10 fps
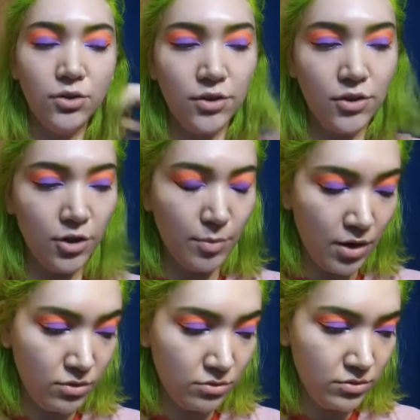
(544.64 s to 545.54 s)
know that they're
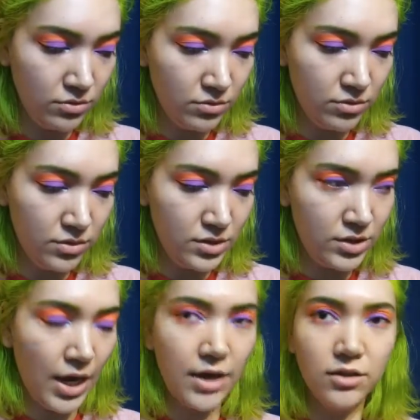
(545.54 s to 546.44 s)
about
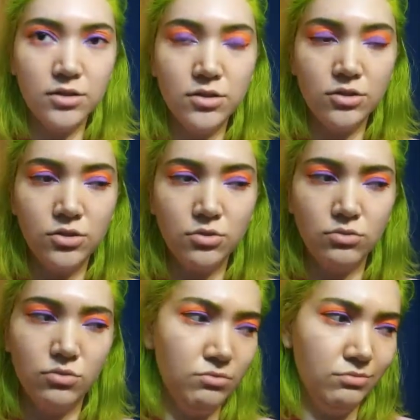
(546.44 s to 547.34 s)
10 to
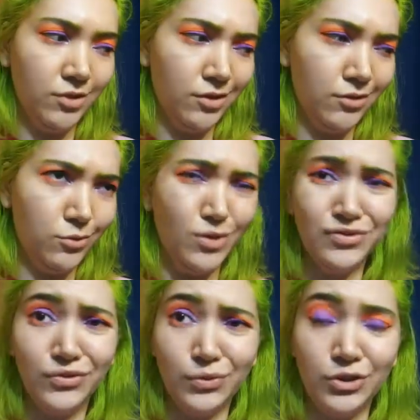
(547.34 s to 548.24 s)
like 12
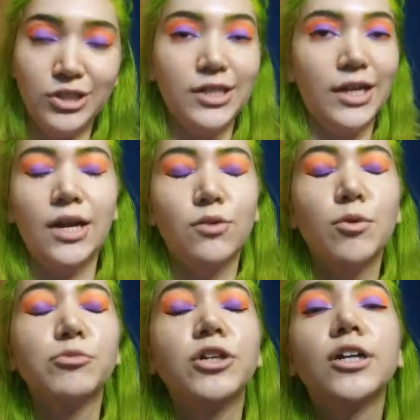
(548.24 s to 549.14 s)
or 14, I can't
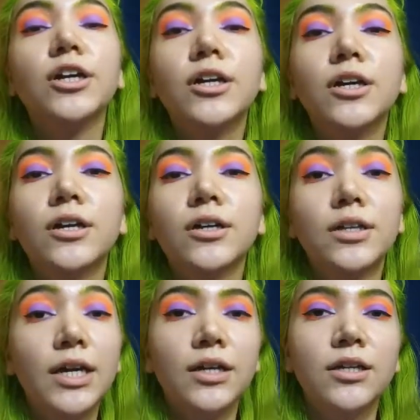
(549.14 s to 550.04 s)
remember,
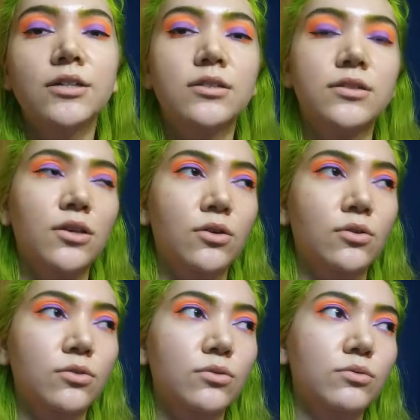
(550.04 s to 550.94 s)
Canadian,
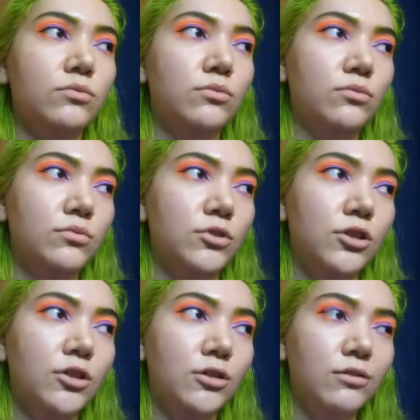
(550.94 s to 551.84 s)
so
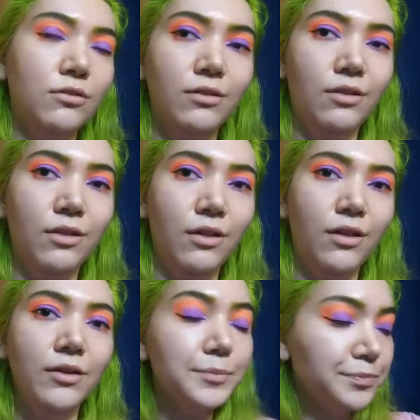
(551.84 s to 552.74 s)

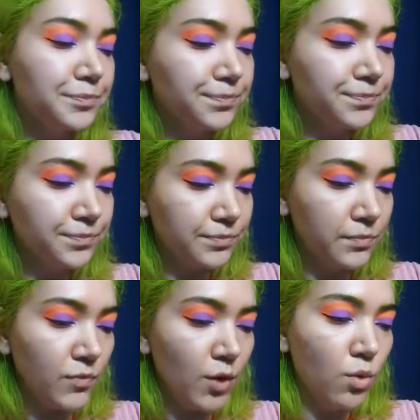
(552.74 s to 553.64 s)
well,
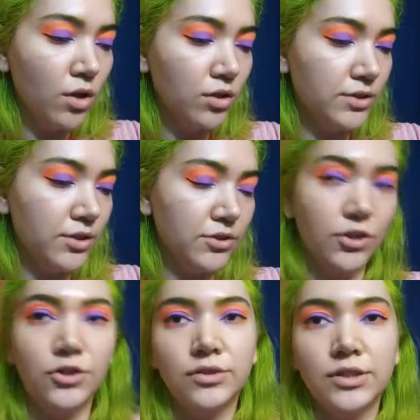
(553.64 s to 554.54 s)
Looxi is
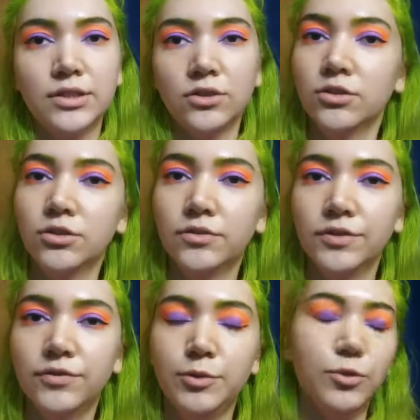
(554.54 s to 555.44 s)
currently still
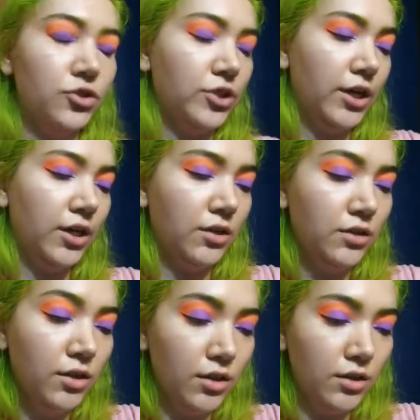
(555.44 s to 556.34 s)
$2.50 per shade,
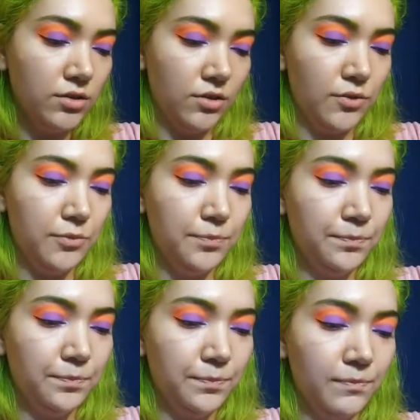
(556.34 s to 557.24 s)
so
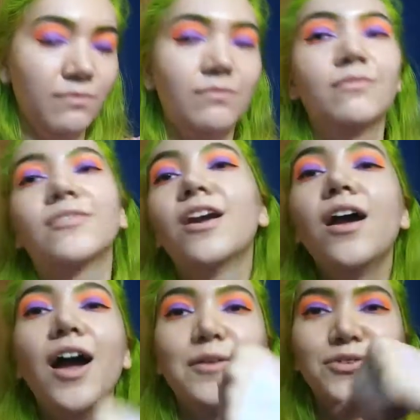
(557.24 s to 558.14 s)

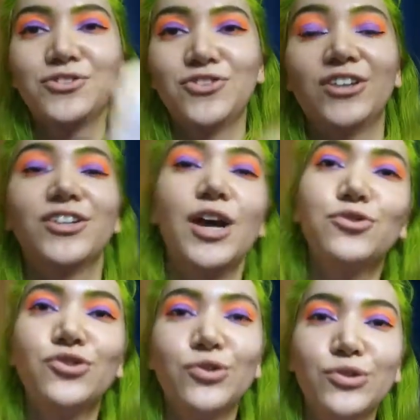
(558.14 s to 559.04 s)
I'm so distracted. I will
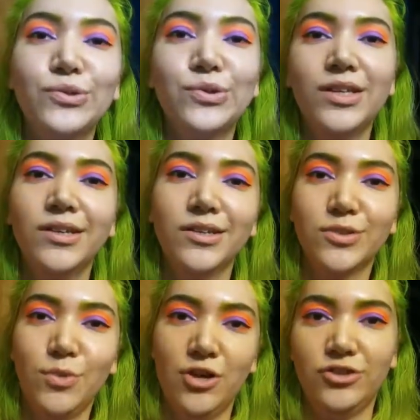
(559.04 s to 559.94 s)
show you the
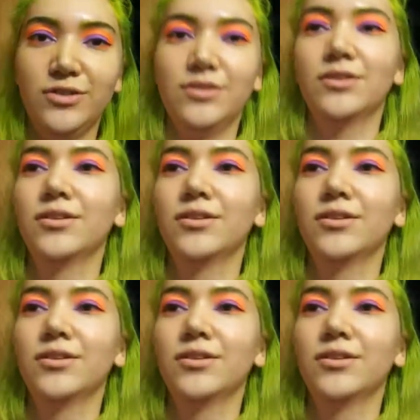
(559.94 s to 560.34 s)
swatches.